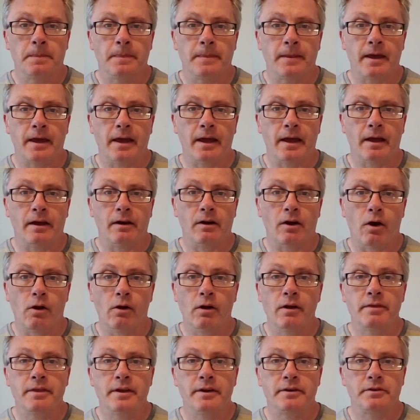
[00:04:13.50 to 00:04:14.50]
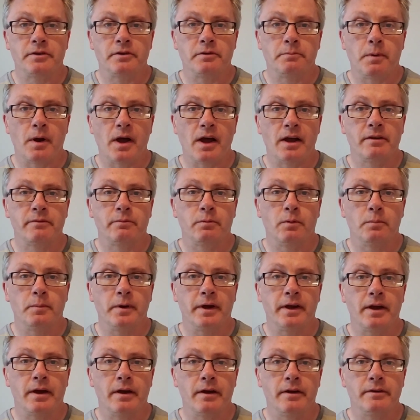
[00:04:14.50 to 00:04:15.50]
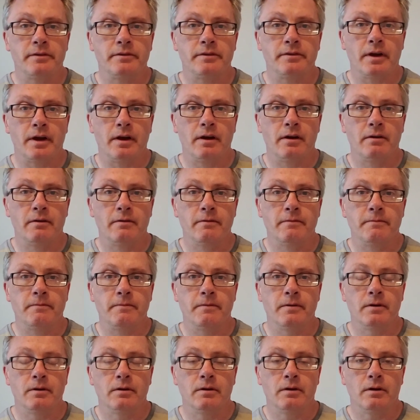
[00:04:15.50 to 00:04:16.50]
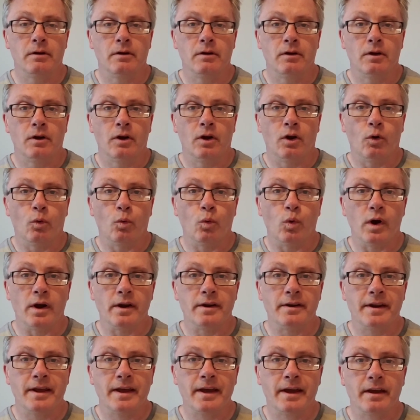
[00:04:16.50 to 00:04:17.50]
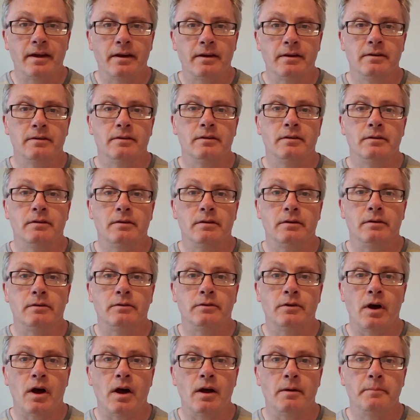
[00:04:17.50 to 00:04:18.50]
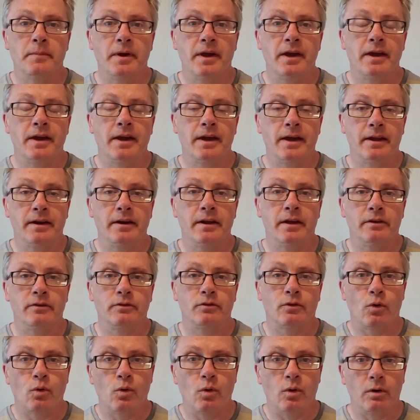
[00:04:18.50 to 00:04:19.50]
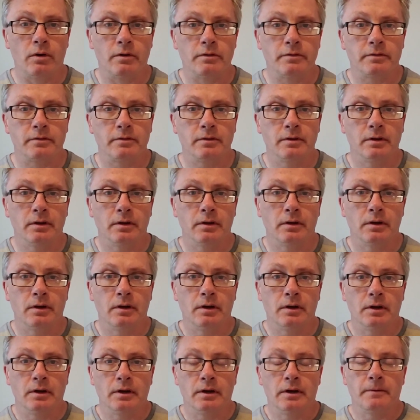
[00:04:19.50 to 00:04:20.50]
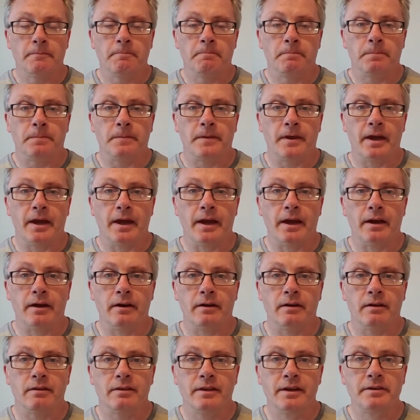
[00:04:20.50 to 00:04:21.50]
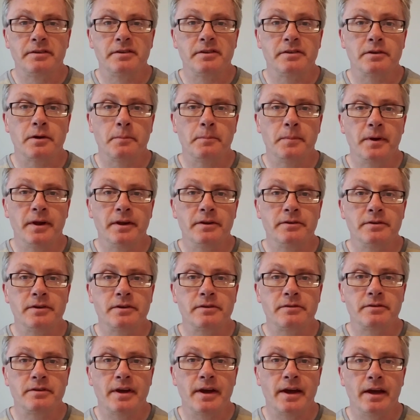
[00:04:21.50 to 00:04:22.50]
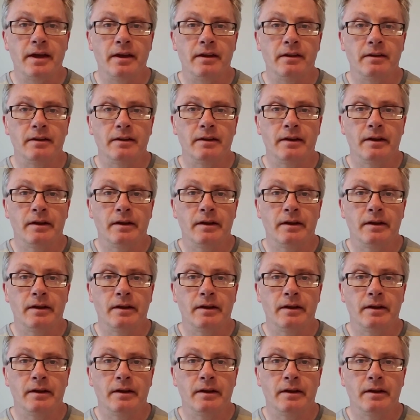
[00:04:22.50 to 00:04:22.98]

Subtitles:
And all of this is possible because of what Nick taught me in his course. And this is a business that